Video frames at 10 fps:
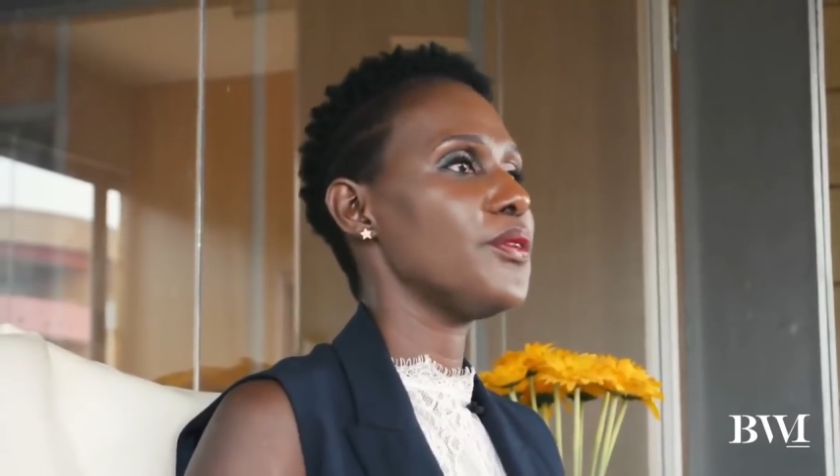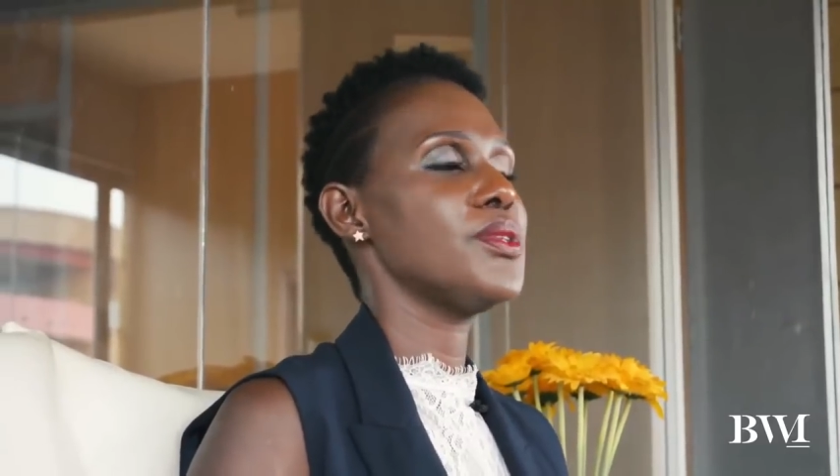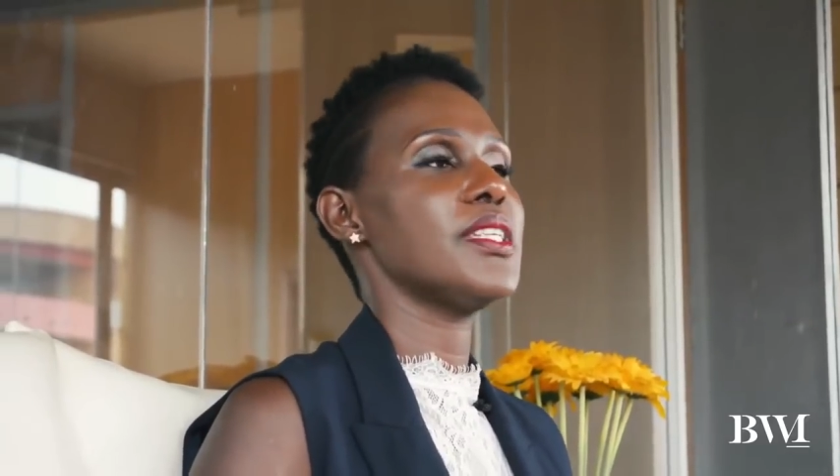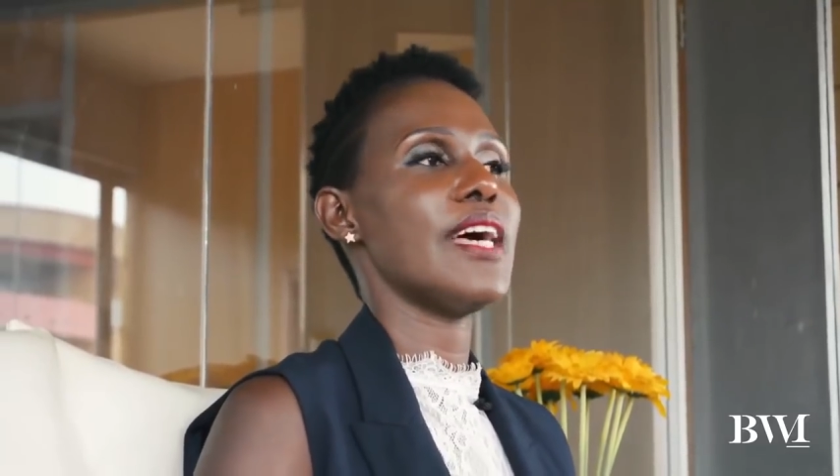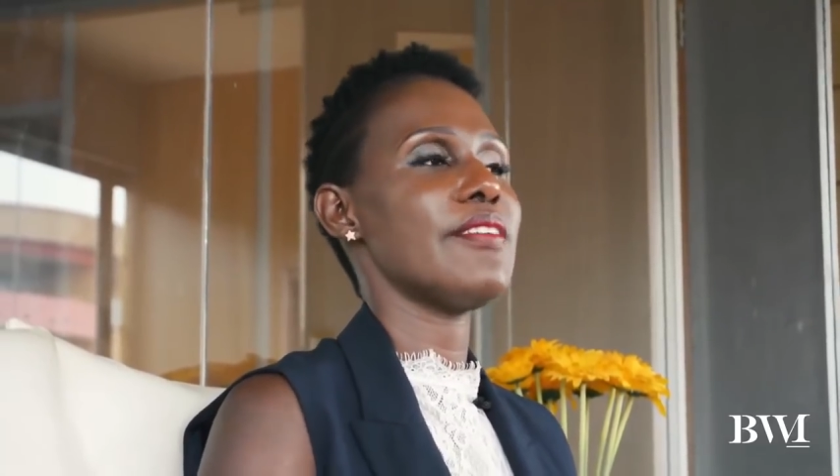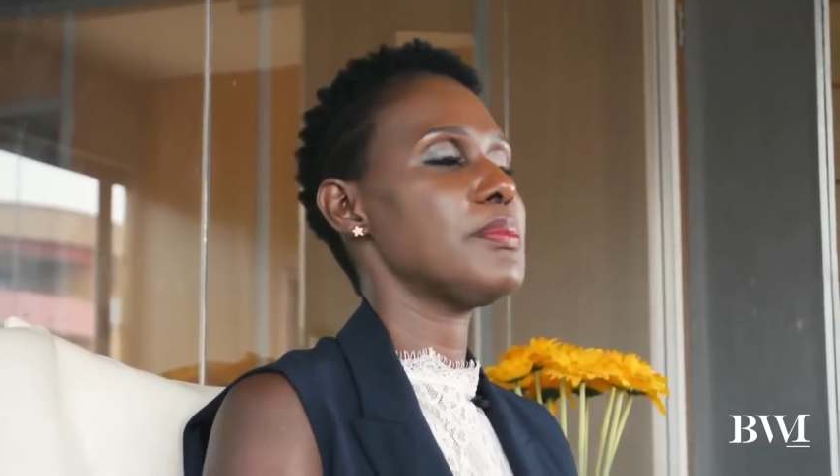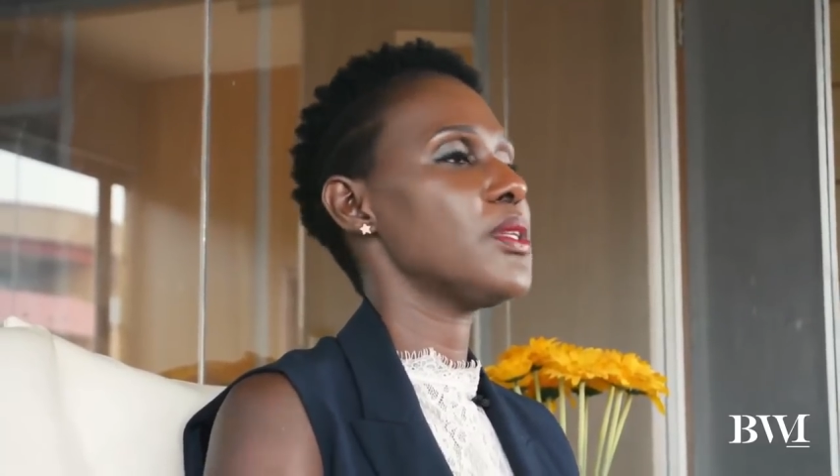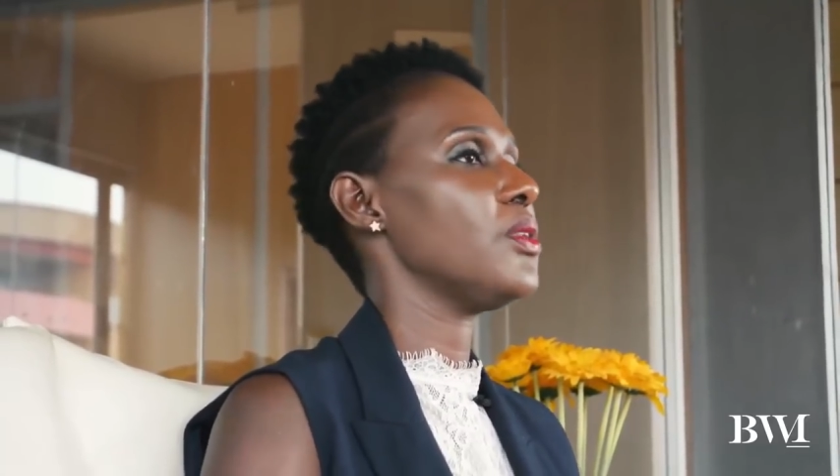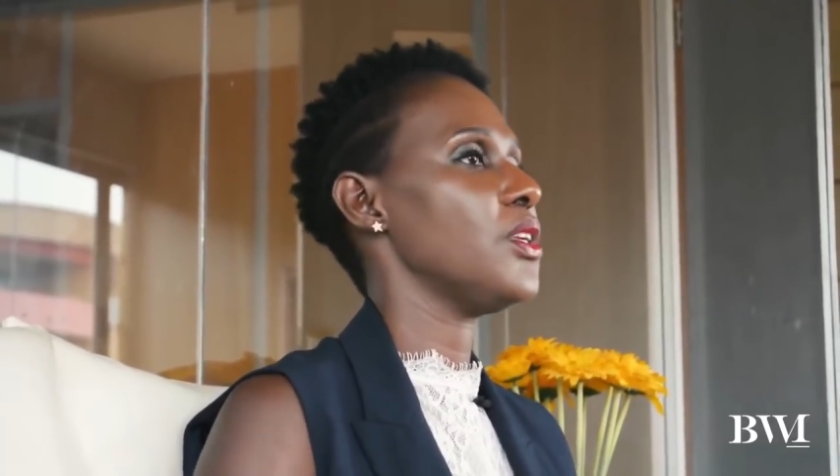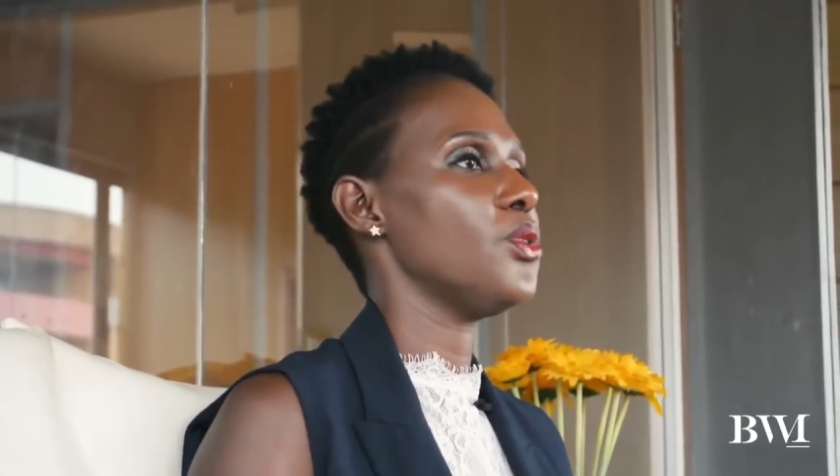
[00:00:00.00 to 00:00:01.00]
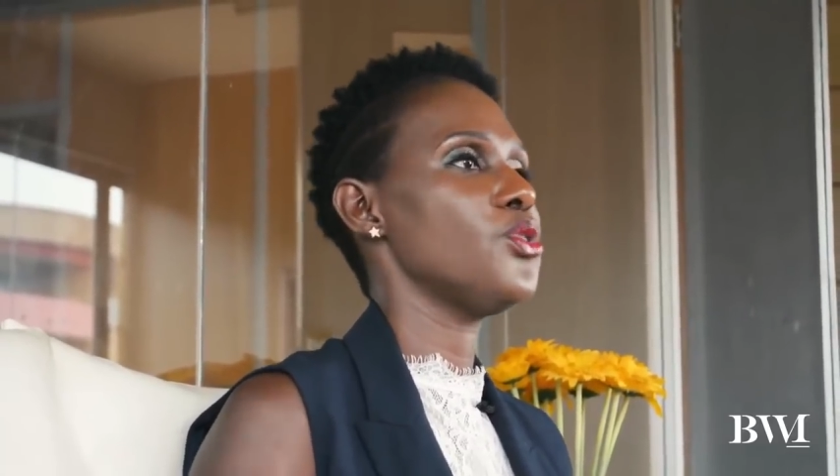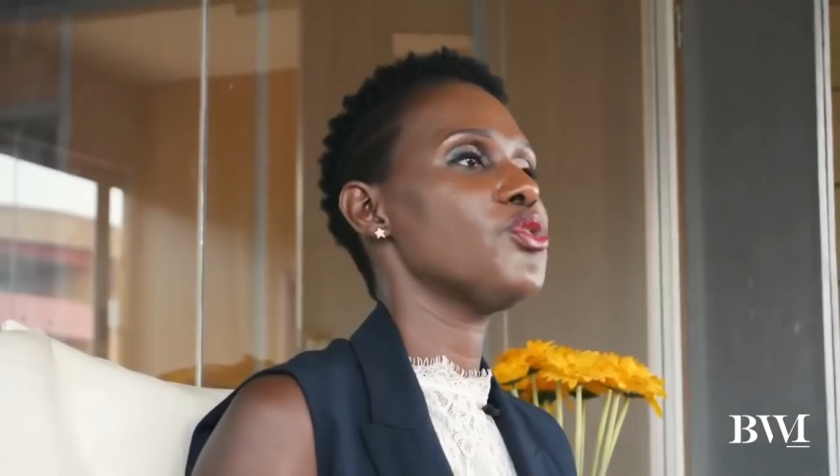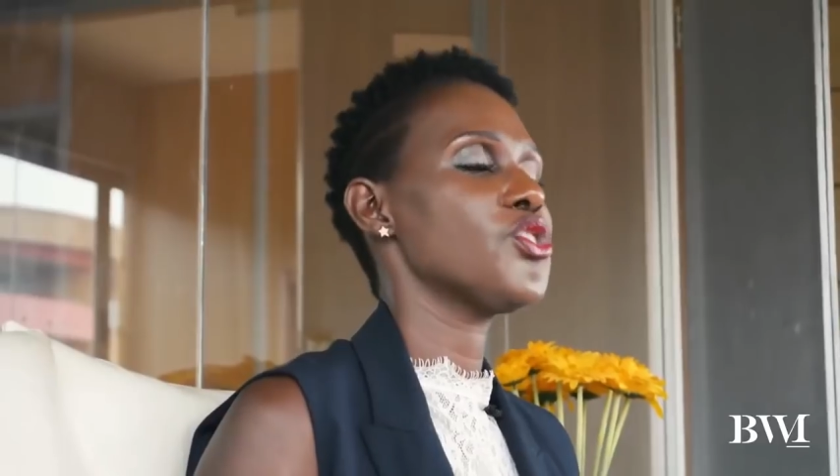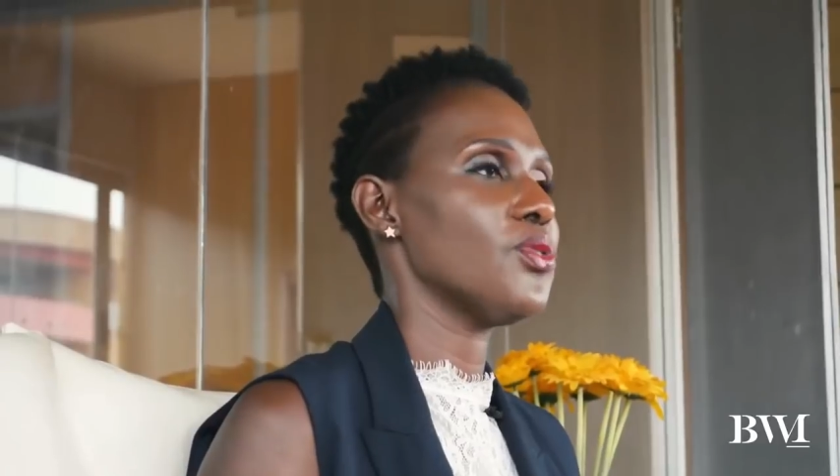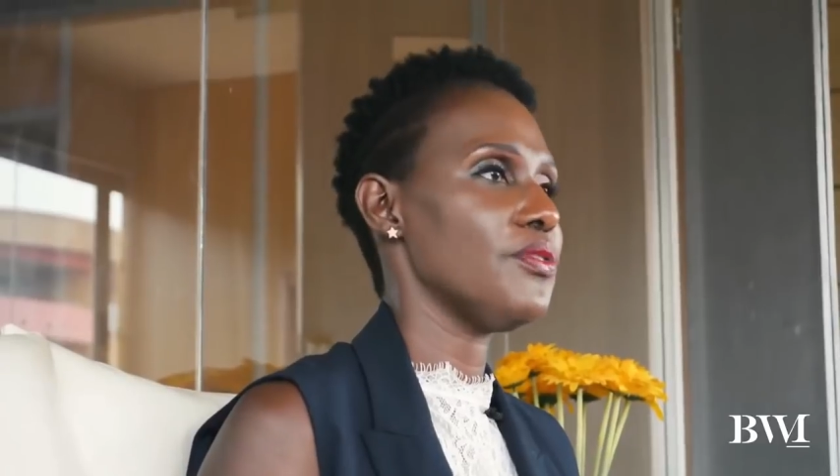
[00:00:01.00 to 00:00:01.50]
foods that have absolutely no
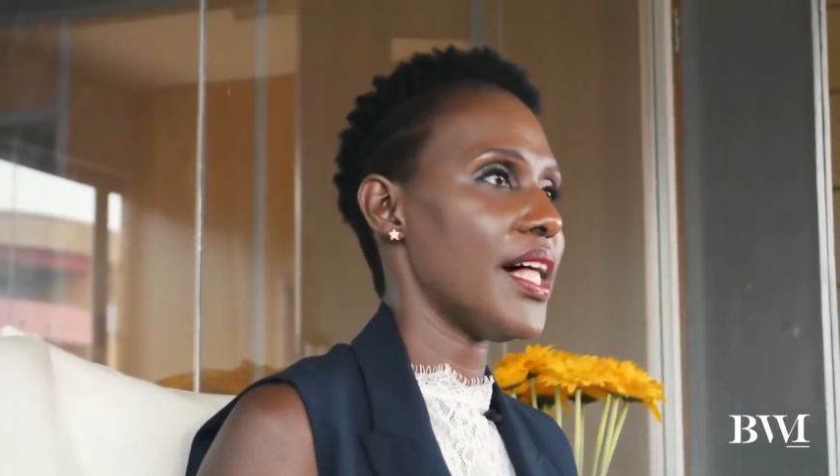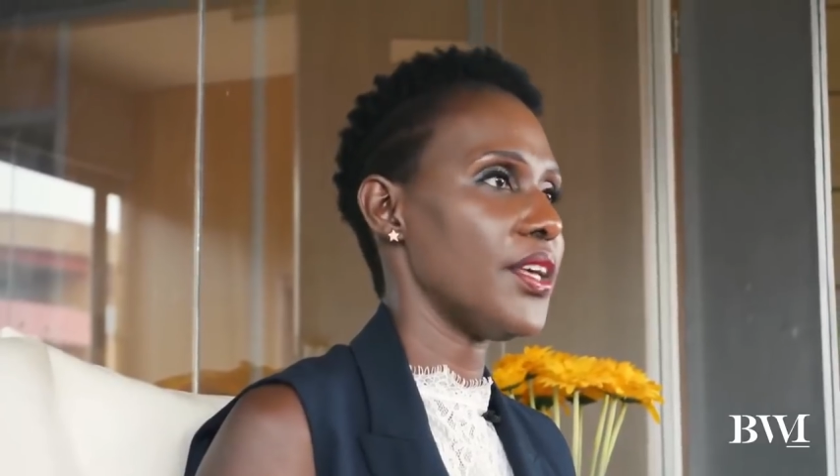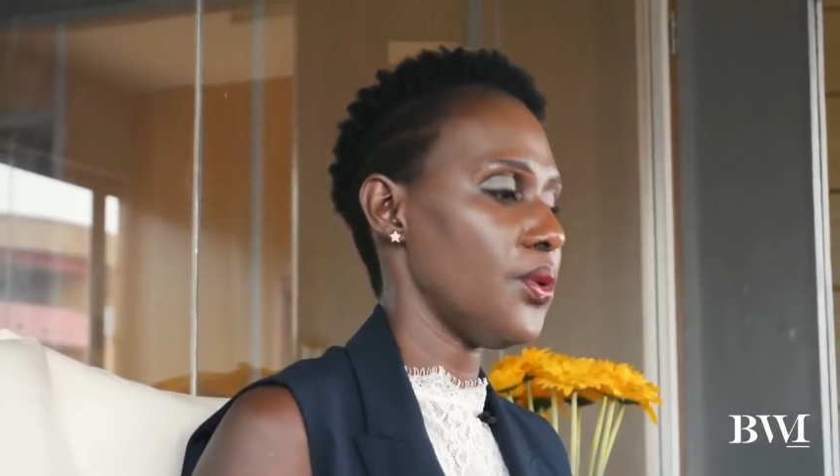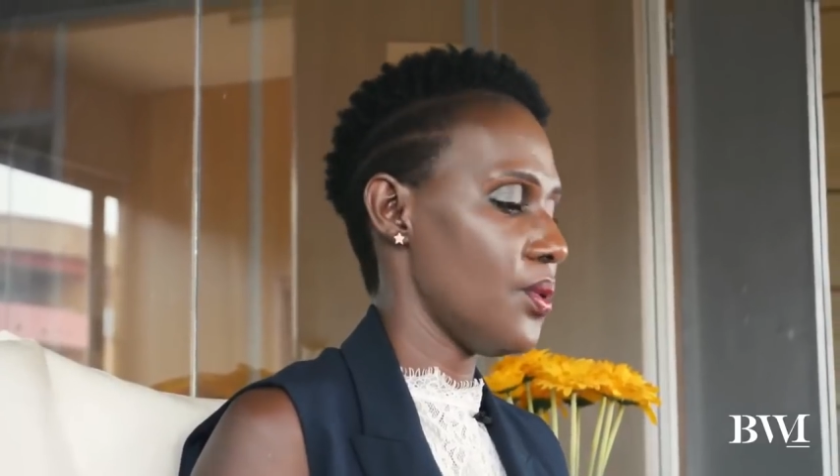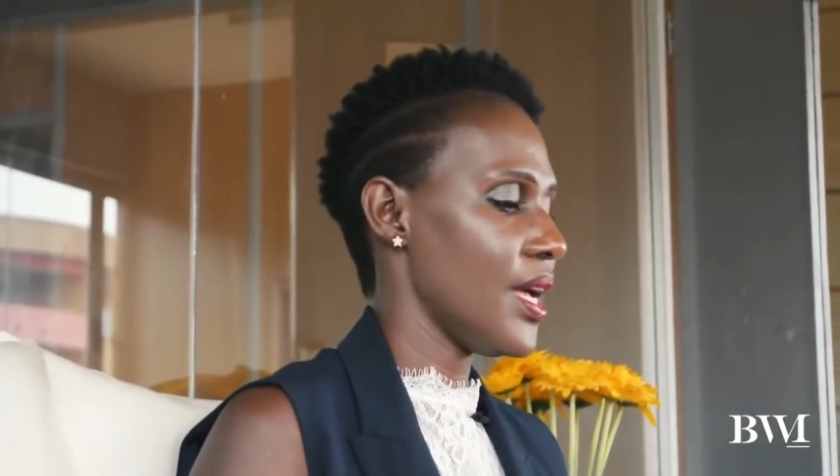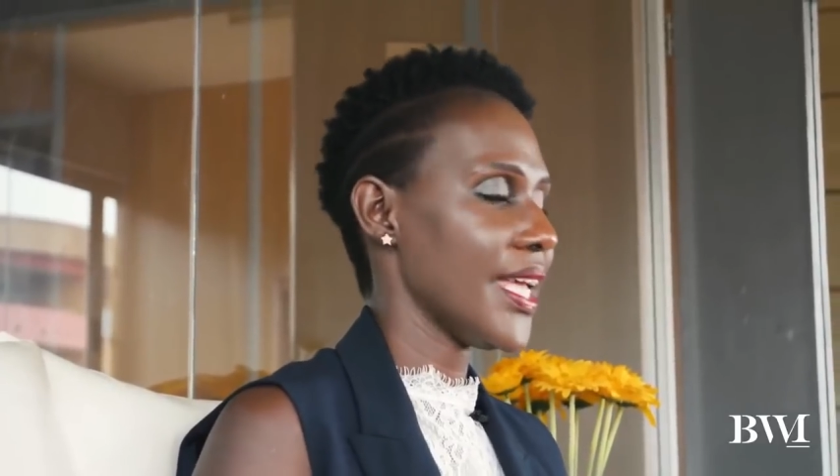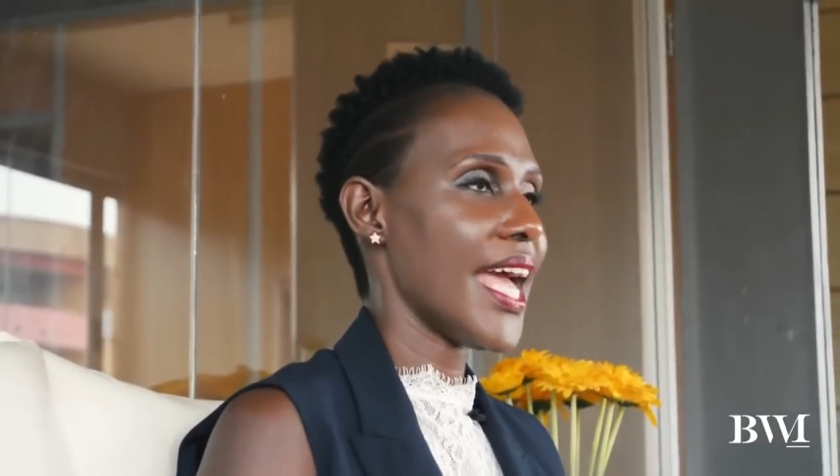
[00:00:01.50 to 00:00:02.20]
nutritional value.